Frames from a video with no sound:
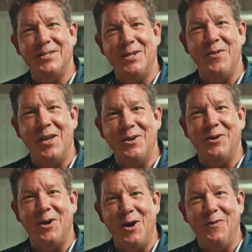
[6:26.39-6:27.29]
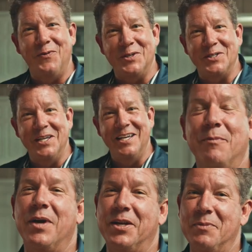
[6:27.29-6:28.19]
I saw that in her office.
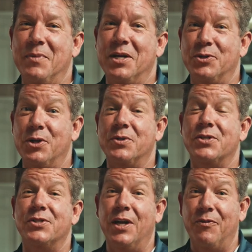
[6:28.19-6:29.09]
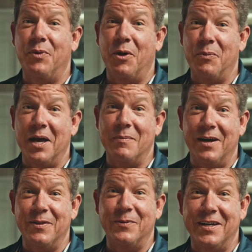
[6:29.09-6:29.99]
I did measure it up. It's a softball bat,
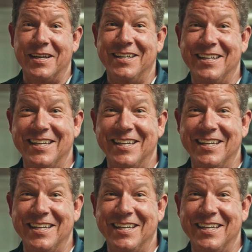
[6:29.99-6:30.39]
by the way.